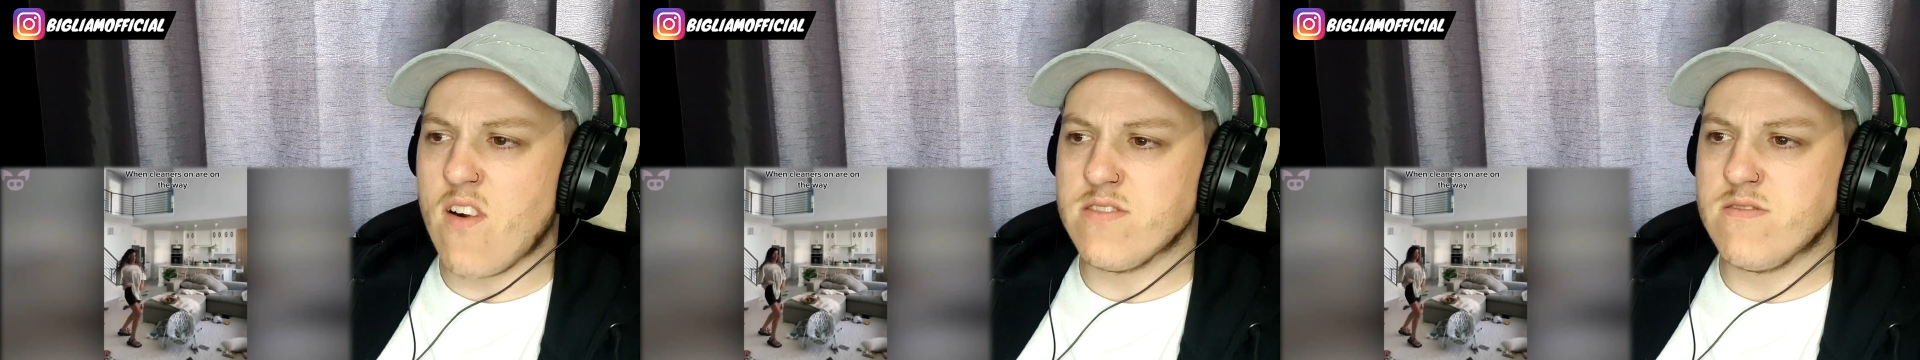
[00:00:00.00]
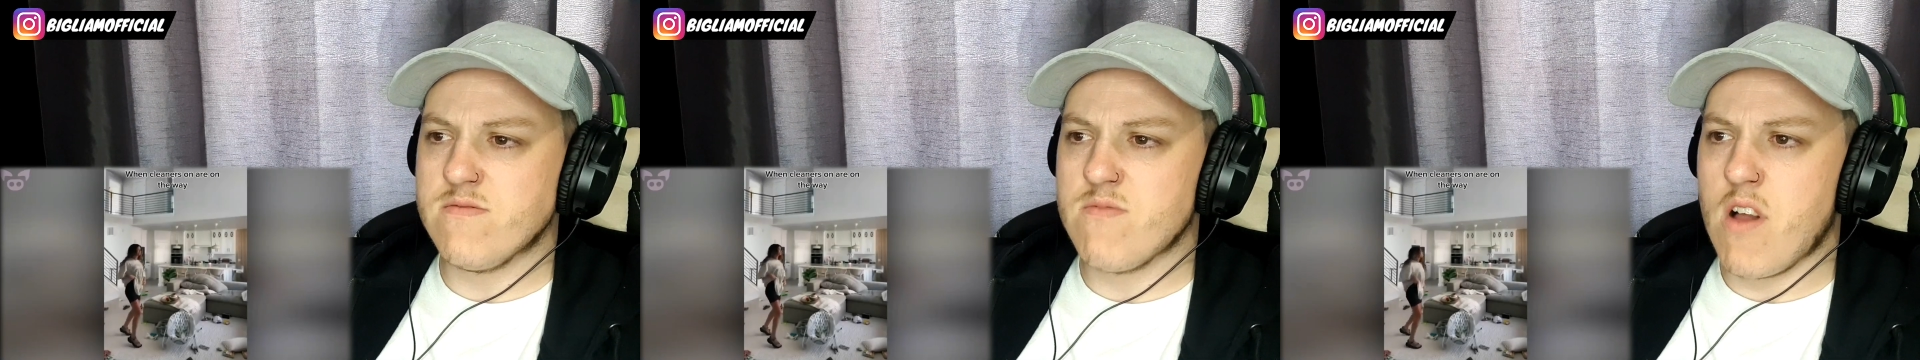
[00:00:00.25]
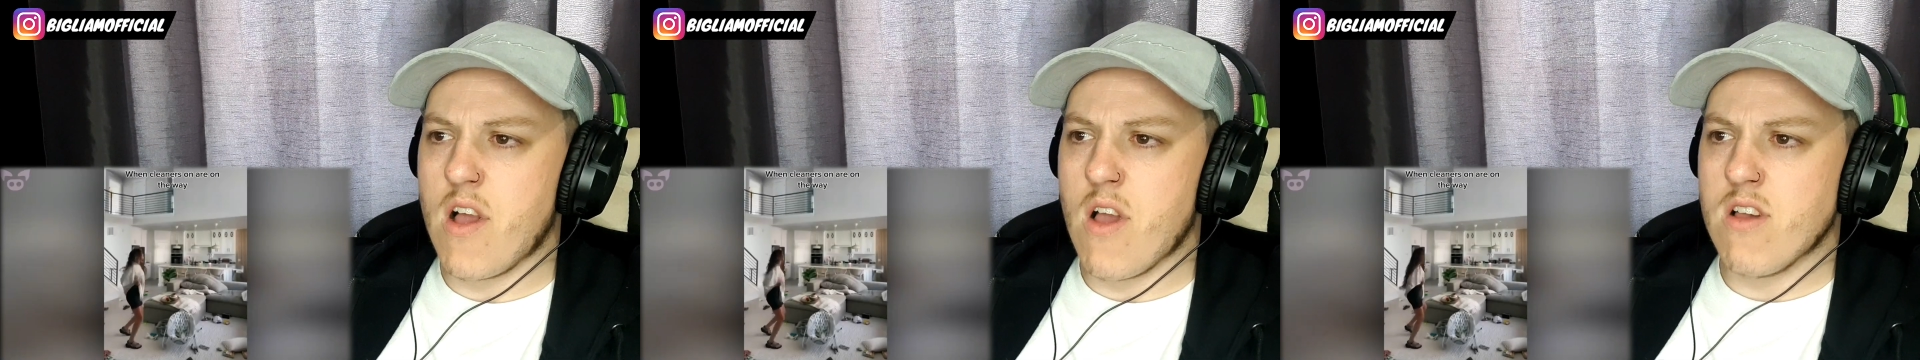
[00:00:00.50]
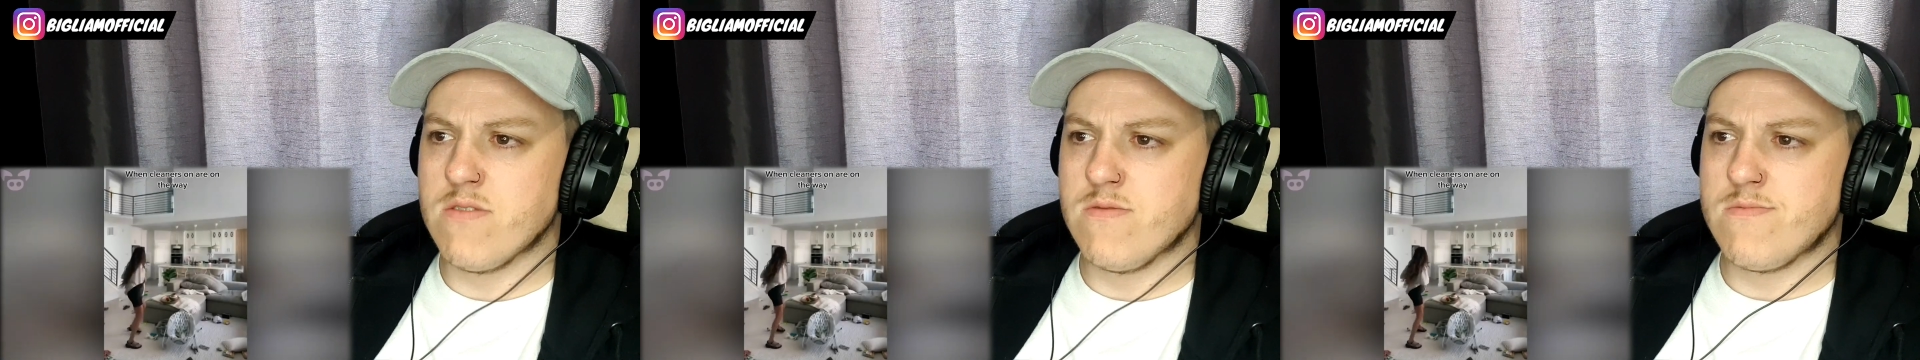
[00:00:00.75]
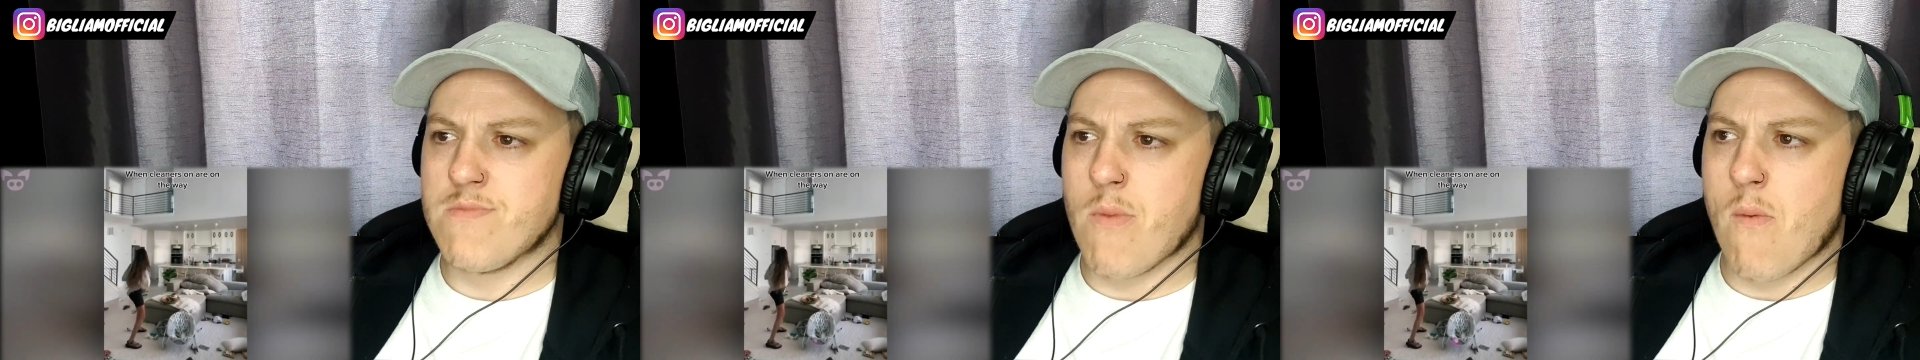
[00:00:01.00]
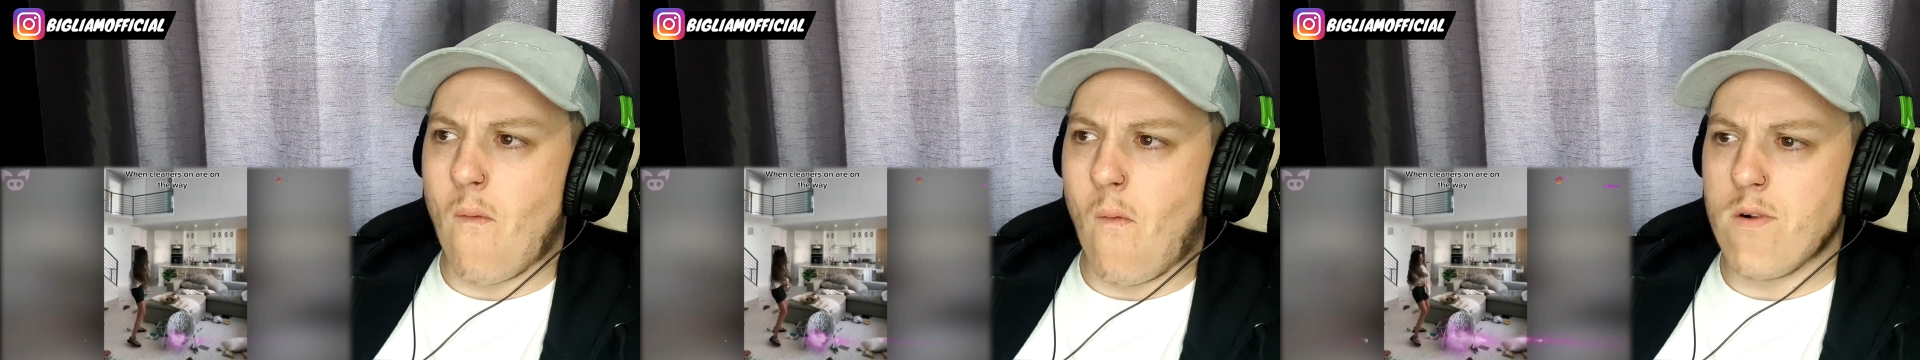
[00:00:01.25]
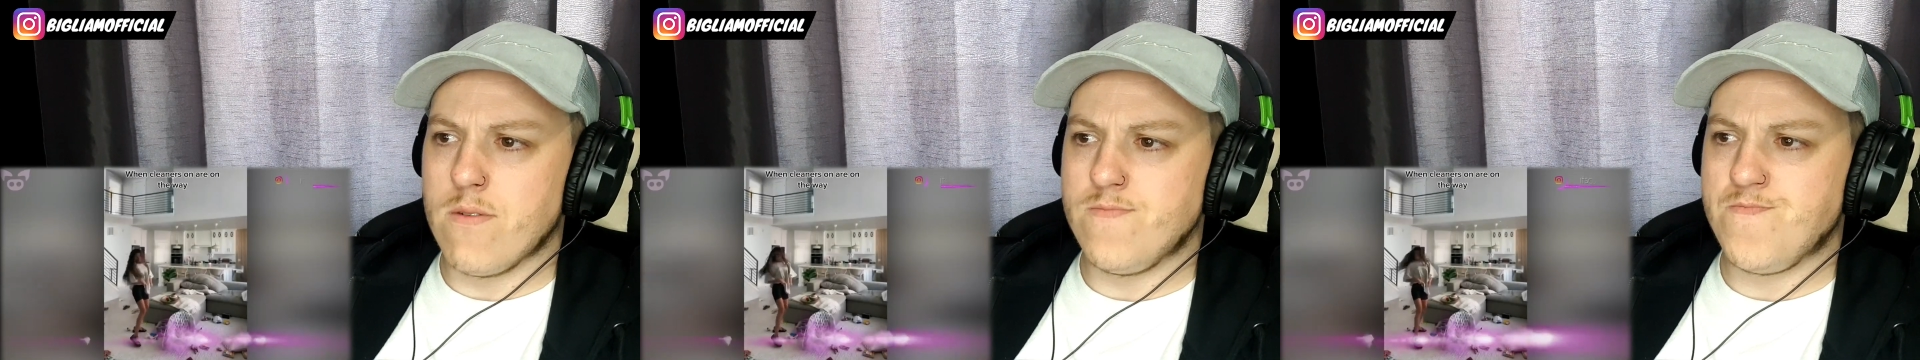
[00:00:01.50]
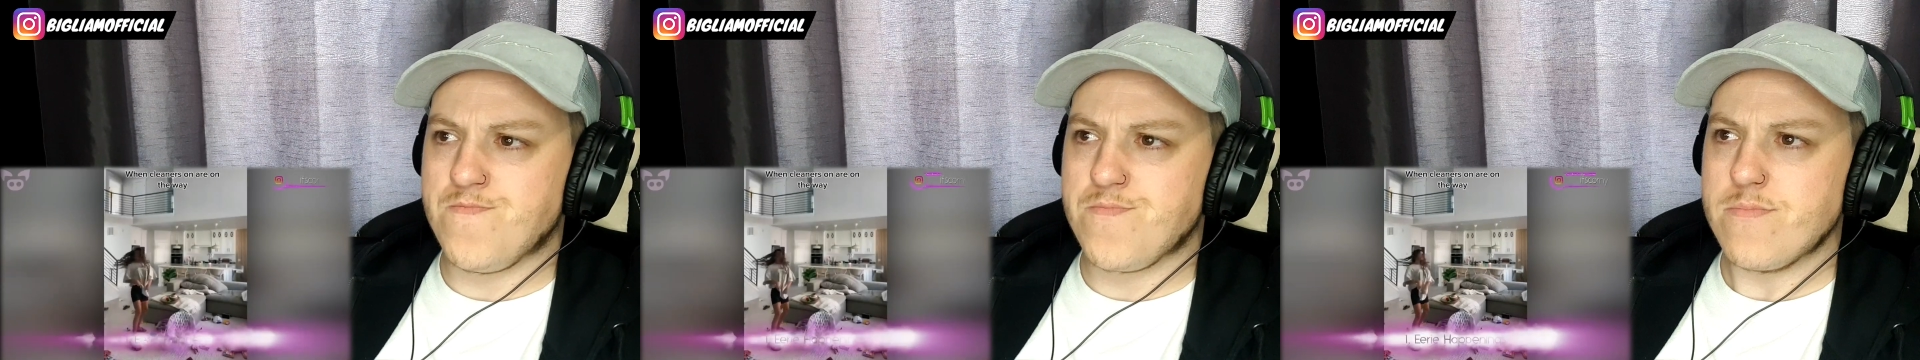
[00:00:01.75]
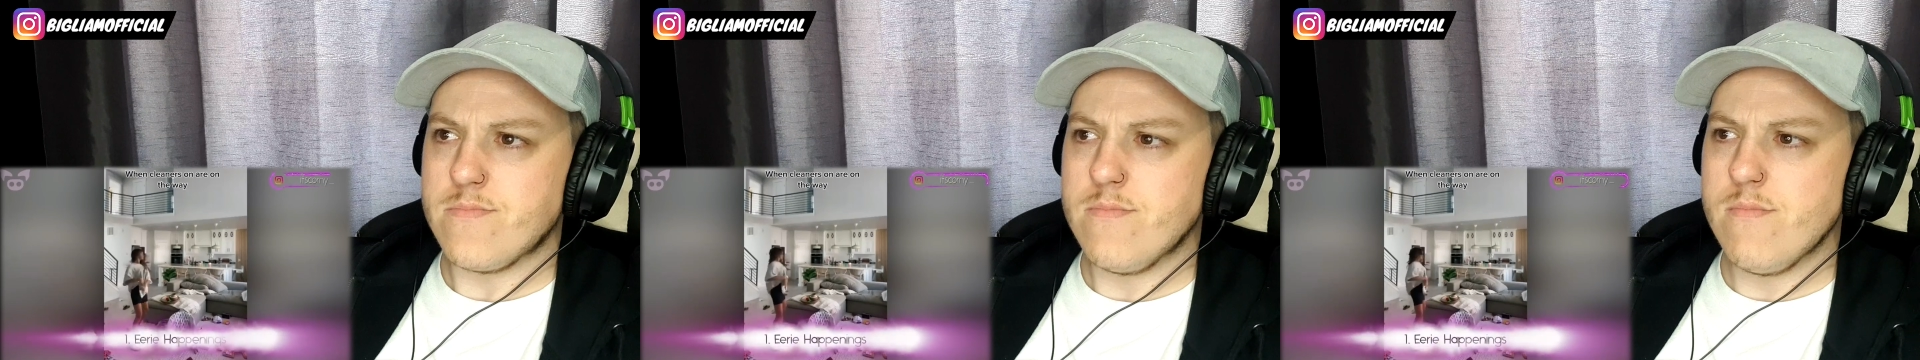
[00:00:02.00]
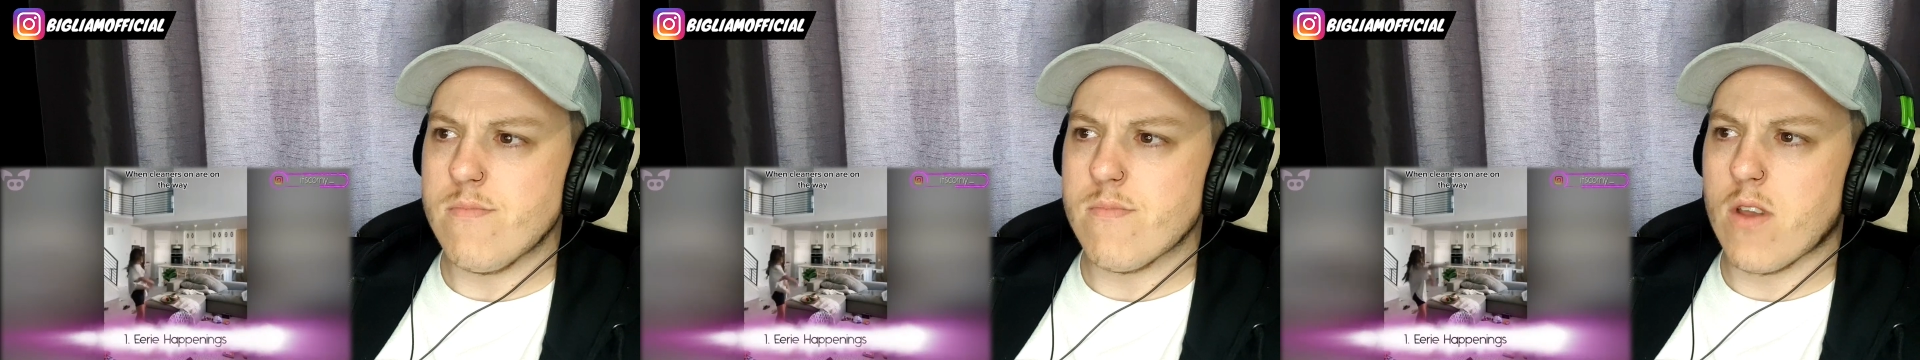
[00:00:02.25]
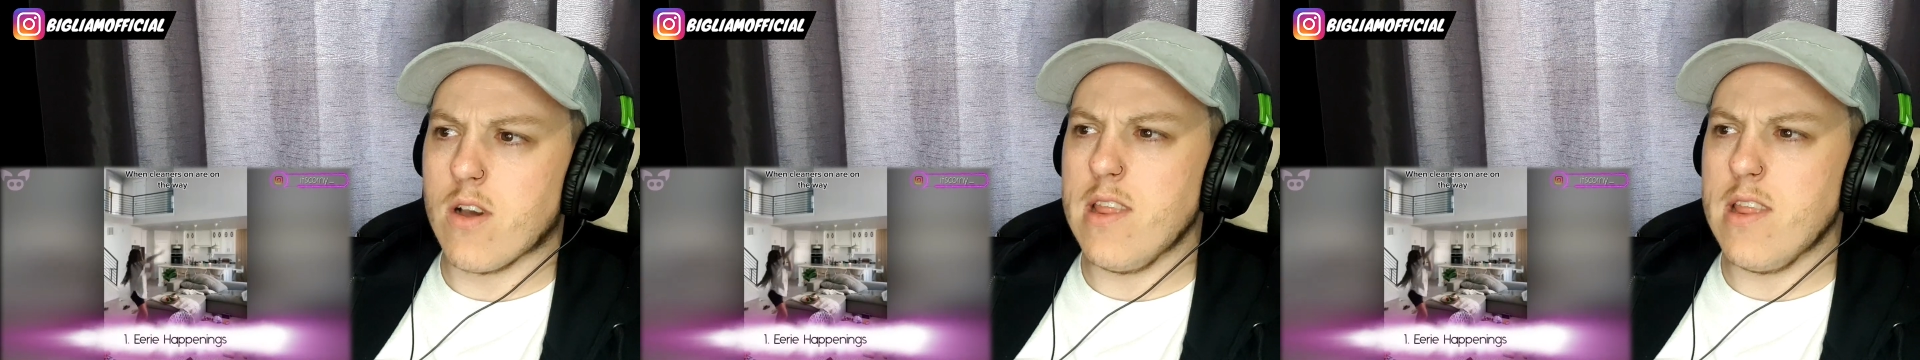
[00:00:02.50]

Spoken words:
Instagrammer It's Corny posted what was